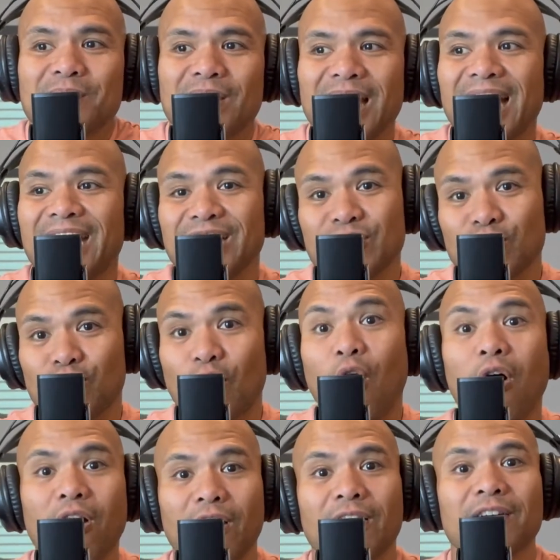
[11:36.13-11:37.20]
that it's
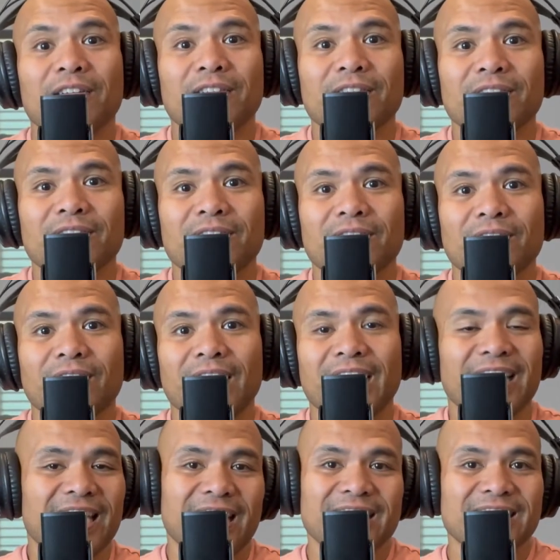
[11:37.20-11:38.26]
wrong, right?
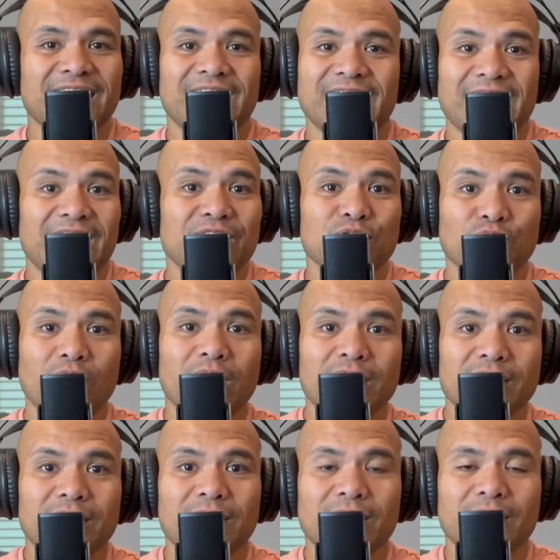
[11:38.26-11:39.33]
I can't say that it's
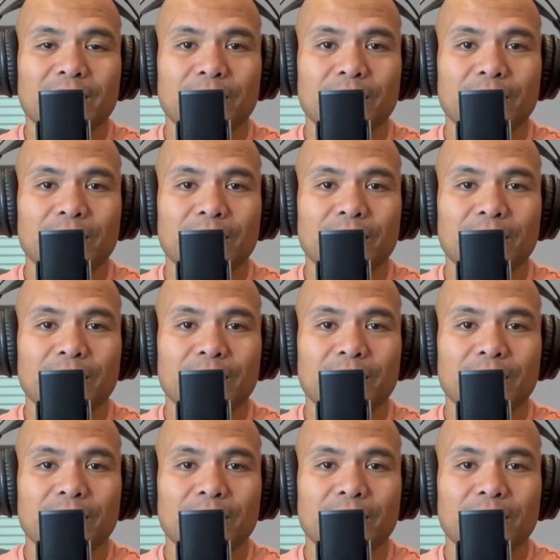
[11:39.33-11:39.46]
right.